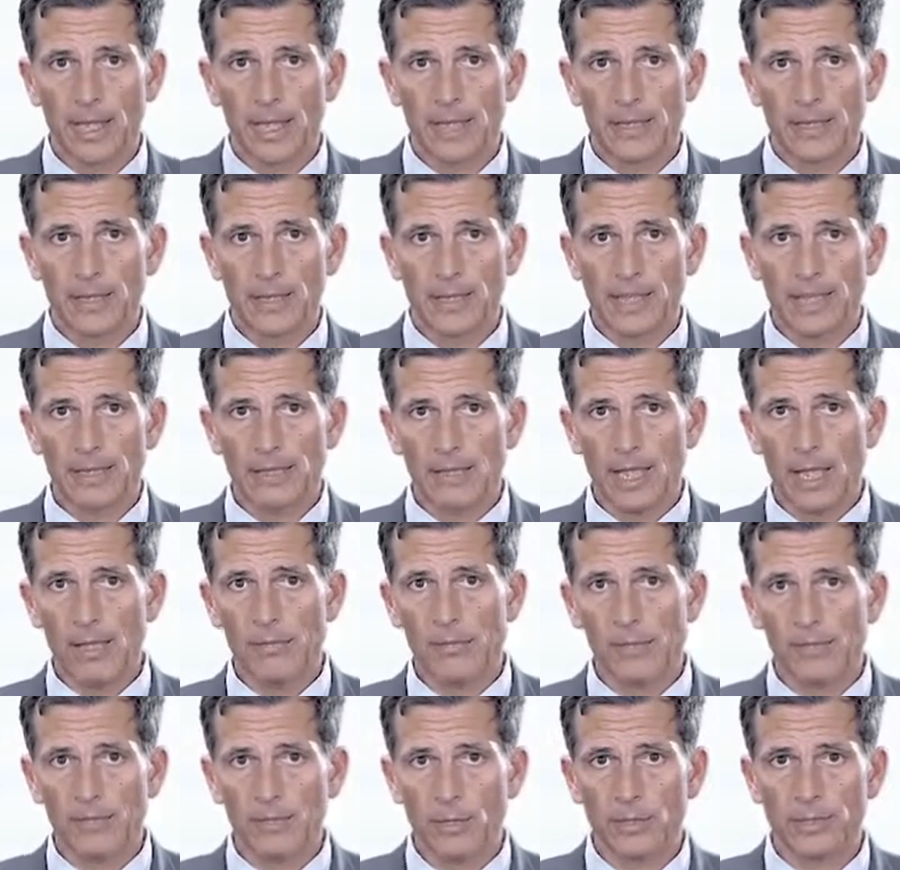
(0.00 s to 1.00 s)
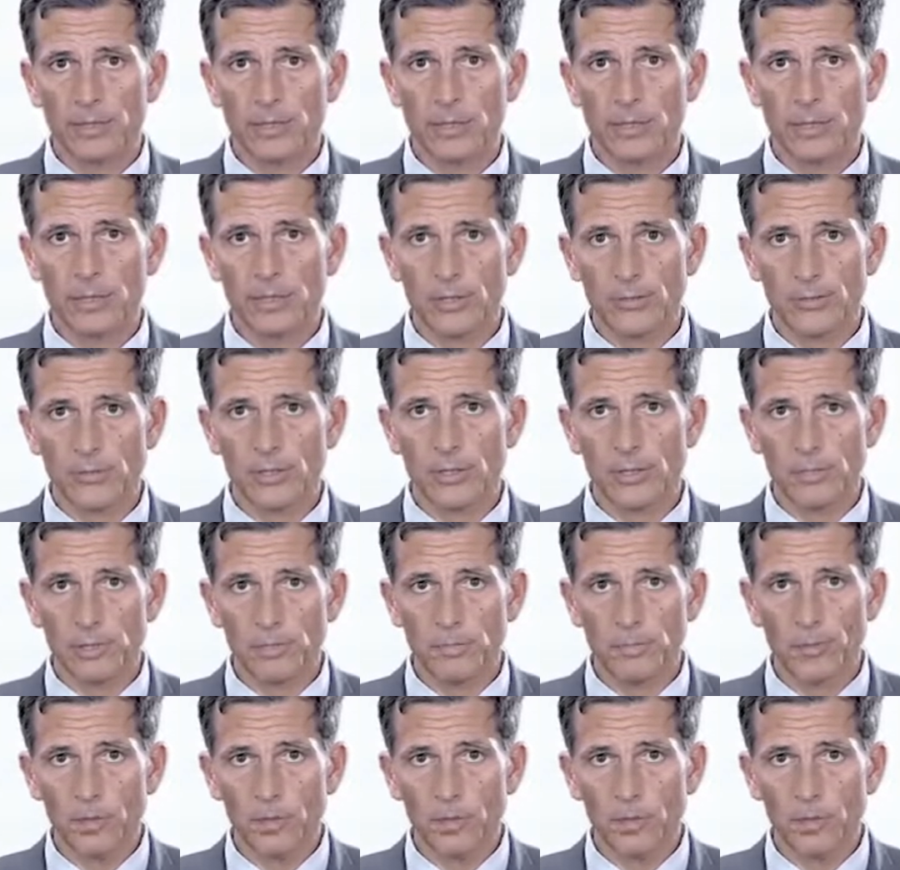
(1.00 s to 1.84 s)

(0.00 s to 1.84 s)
And this retirement bond is, of course,